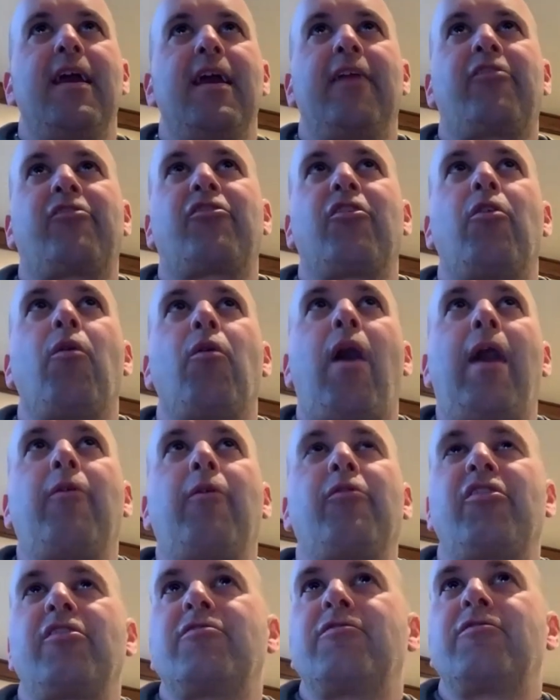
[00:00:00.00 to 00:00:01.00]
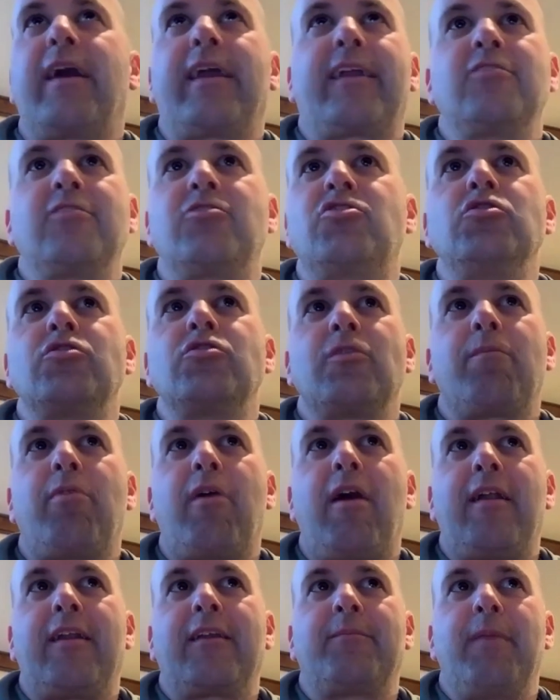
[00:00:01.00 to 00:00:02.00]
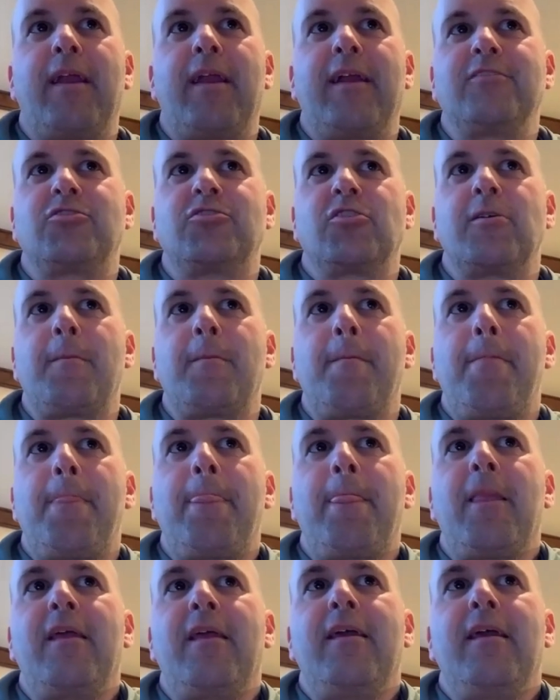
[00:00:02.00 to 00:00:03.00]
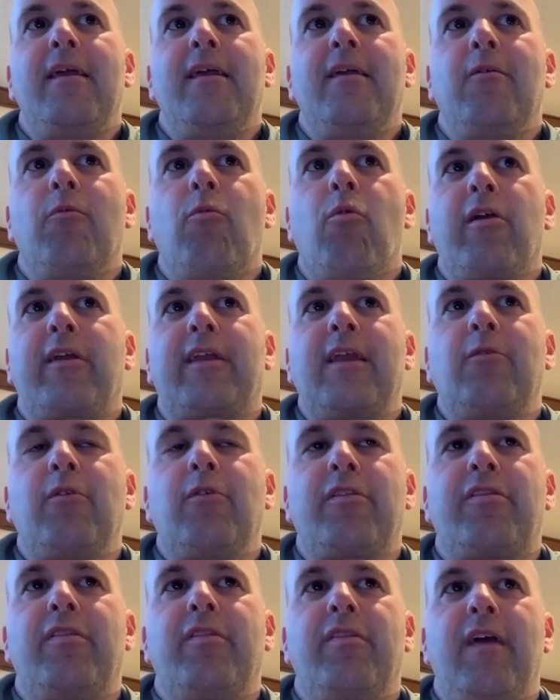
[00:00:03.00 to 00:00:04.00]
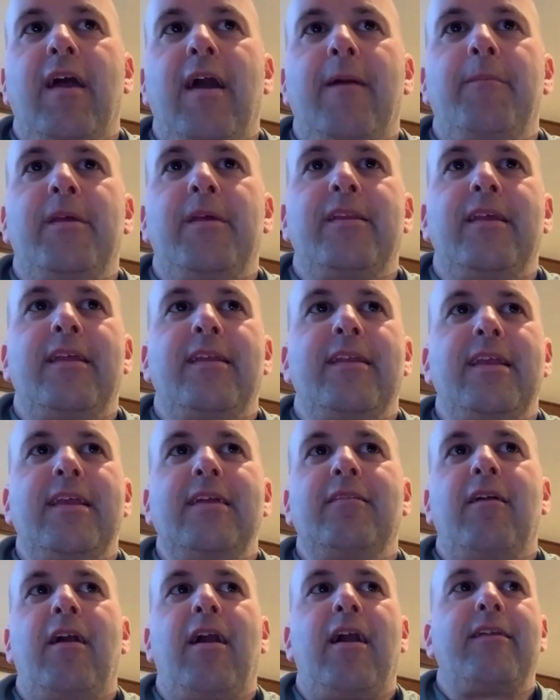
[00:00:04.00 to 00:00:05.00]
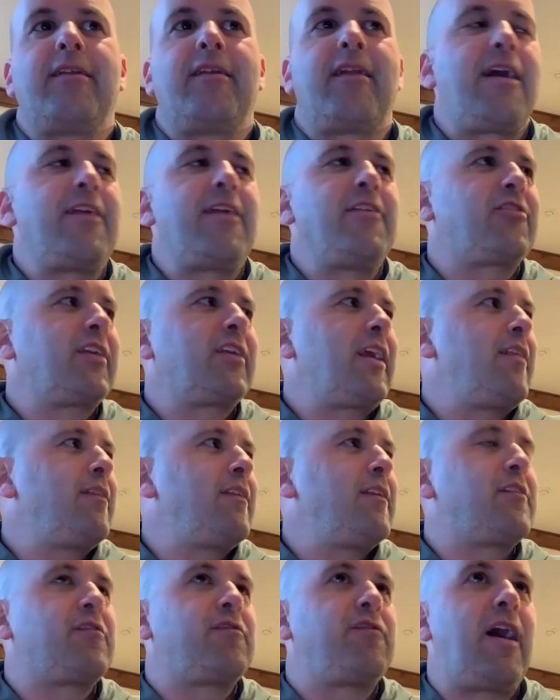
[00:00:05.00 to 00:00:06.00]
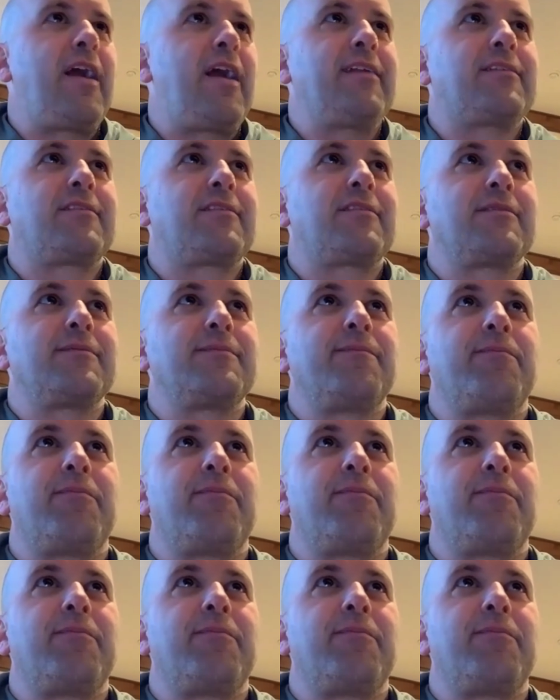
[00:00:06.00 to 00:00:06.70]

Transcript: And so I was like a junior product manager, working with them. And Elon and I used to get in these fights